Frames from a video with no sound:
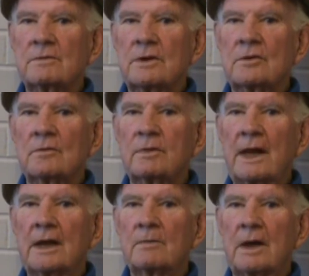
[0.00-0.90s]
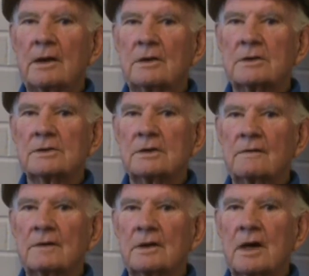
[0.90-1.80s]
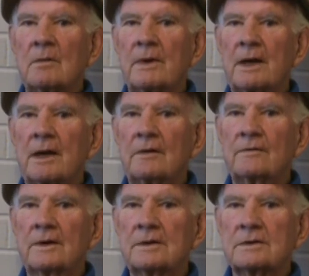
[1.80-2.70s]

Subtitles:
but no black man could serve in a combat outfit,